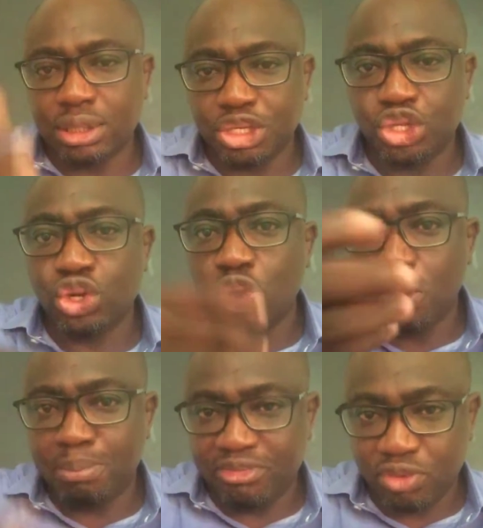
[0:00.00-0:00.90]
the
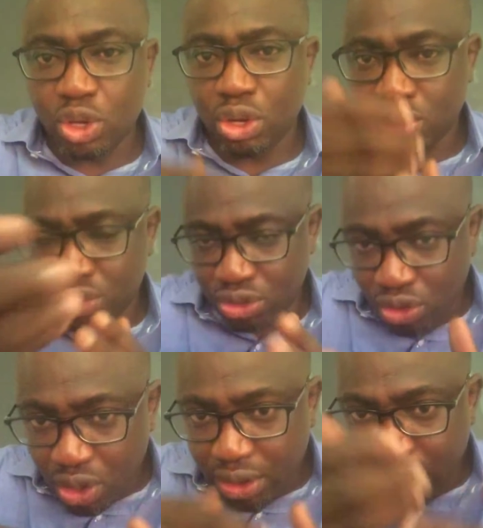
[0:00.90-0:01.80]
job focus
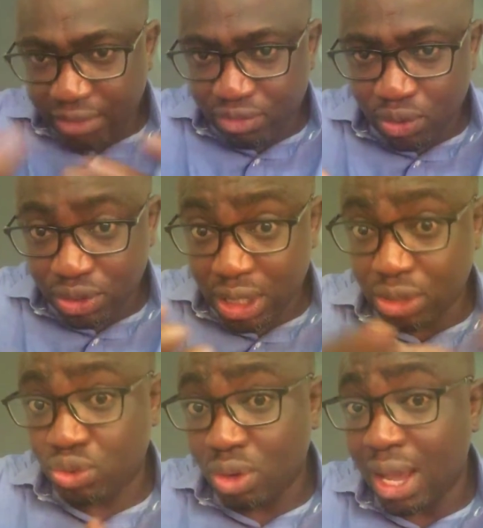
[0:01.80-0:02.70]
or career focus
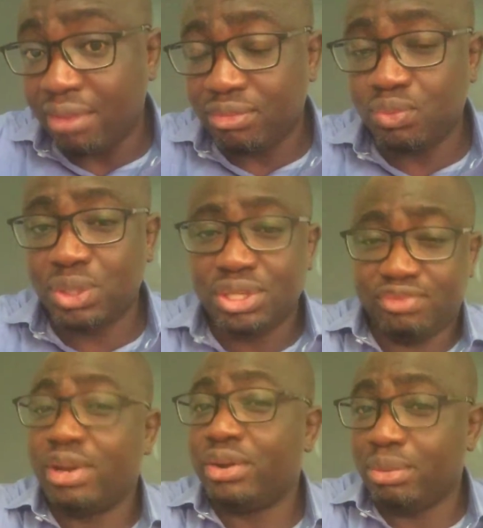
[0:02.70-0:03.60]
that you have, which
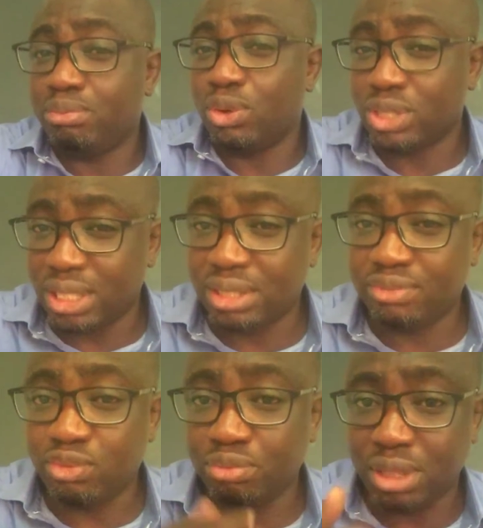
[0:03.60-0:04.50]
is very
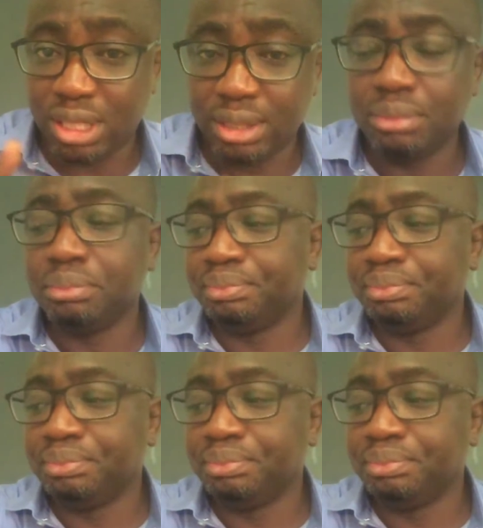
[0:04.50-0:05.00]
important for me.